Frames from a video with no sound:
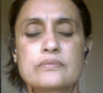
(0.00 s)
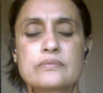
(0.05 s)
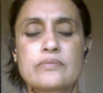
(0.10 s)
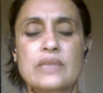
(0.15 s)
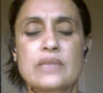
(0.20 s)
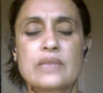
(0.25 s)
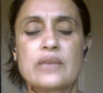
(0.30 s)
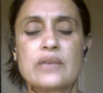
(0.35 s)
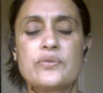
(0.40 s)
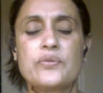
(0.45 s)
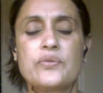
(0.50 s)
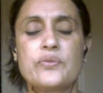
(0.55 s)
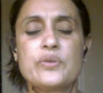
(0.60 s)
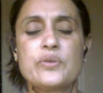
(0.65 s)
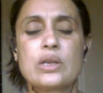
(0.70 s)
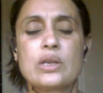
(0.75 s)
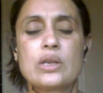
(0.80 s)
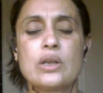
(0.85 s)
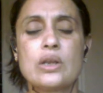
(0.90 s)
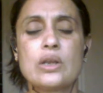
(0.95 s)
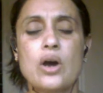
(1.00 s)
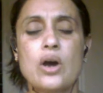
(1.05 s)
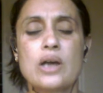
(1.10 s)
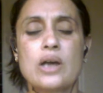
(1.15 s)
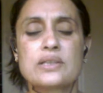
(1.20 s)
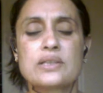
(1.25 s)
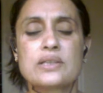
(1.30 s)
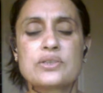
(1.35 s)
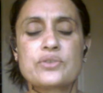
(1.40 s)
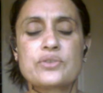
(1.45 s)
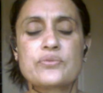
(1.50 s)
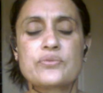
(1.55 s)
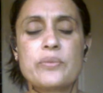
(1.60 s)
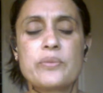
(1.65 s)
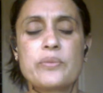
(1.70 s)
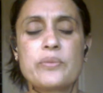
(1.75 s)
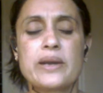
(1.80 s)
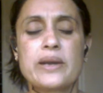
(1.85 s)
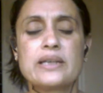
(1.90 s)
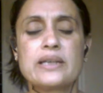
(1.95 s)
If you're lost, if your
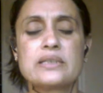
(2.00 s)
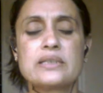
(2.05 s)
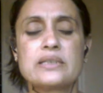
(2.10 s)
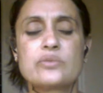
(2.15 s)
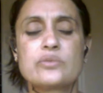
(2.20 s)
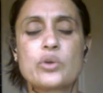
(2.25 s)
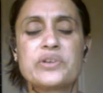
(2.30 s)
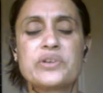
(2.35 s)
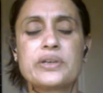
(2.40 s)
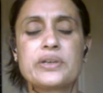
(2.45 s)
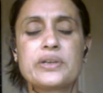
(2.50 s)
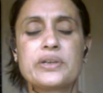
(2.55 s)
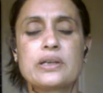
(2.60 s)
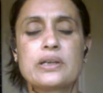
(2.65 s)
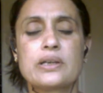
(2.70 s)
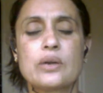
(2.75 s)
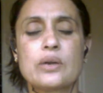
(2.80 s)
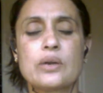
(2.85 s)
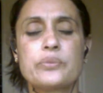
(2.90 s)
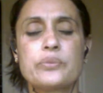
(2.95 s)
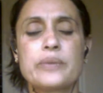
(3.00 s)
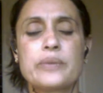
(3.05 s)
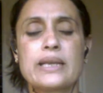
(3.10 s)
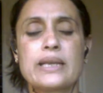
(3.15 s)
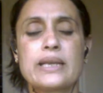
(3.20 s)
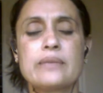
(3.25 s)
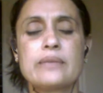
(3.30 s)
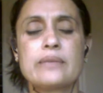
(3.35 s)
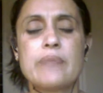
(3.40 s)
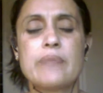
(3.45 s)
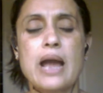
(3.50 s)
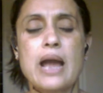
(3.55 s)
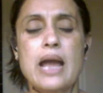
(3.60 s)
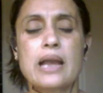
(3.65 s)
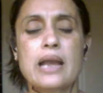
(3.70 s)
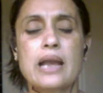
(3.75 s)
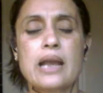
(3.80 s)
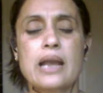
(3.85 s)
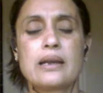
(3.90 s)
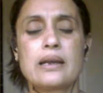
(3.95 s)
mind is wandering around, bring it back
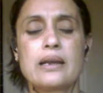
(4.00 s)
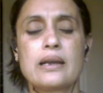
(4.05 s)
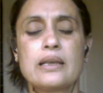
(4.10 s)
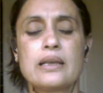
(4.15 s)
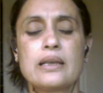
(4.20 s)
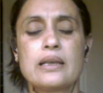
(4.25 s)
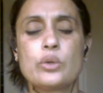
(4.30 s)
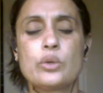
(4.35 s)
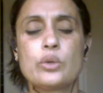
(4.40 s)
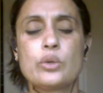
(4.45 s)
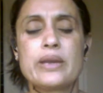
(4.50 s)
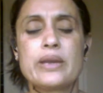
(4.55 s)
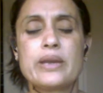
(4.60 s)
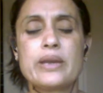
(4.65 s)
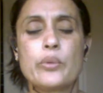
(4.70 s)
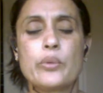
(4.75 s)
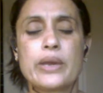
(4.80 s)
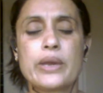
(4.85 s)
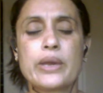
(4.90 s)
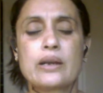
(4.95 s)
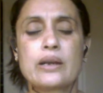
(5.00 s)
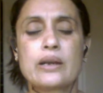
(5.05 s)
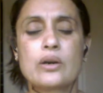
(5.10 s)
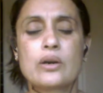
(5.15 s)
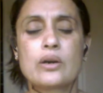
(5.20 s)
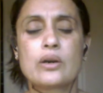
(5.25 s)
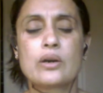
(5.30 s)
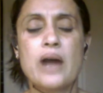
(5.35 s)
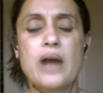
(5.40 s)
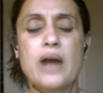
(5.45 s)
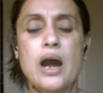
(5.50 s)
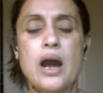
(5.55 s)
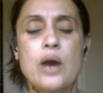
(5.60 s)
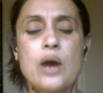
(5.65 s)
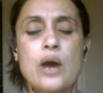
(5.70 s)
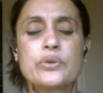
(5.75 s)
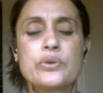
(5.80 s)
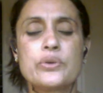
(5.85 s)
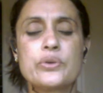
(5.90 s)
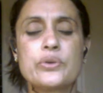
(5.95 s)
to being aware of
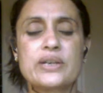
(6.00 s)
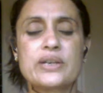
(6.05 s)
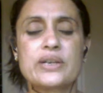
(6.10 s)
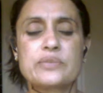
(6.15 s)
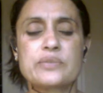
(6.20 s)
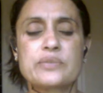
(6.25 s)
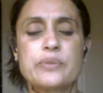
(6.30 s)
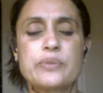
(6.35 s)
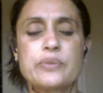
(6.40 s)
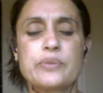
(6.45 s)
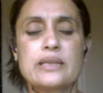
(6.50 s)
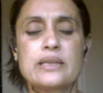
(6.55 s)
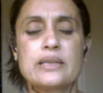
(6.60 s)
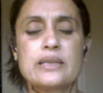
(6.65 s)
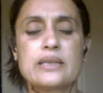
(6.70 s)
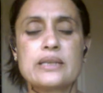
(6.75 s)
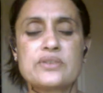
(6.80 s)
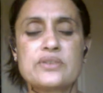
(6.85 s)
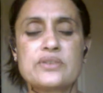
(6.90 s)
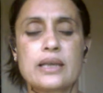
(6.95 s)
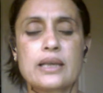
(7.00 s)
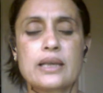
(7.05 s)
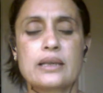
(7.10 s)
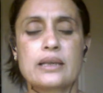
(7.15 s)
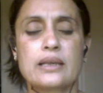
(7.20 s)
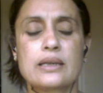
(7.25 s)
how you're experiencing